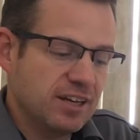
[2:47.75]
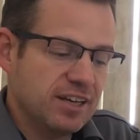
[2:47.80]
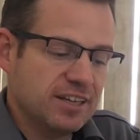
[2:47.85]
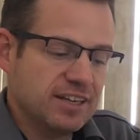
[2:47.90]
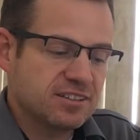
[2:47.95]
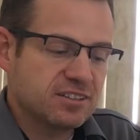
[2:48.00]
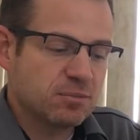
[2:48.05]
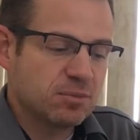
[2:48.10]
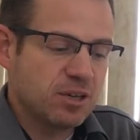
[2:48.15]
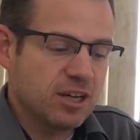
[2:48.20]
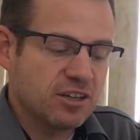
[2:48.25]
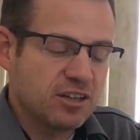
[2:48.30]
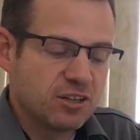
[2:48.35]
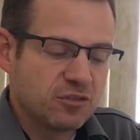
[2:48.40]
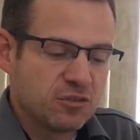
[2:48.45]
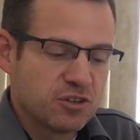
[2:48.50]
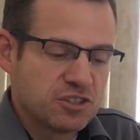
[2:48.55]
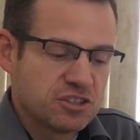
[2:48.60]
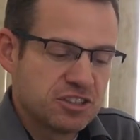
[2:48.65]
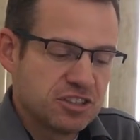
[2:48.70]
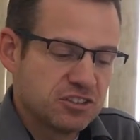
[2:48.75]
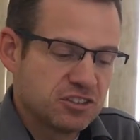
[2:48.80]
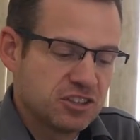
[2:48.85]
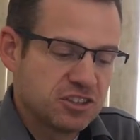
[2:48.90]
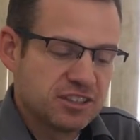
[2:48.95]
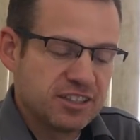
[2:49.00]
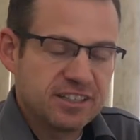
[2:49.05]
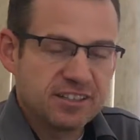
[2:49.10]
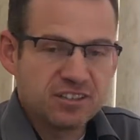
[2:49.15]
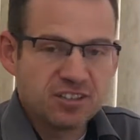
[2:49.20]
I guess another version is you could
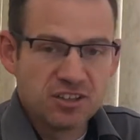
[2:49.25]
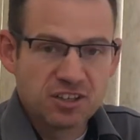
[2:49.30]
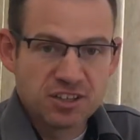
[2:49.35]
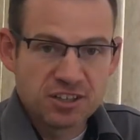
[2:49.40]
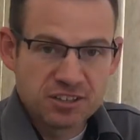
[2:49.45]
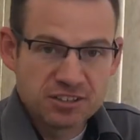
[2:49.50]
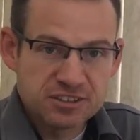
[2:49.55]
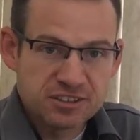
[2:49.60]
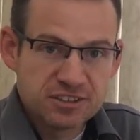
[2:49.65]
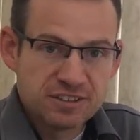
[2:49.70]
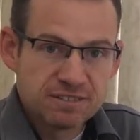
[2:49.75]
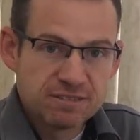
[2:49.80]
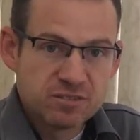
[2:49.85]
take turns.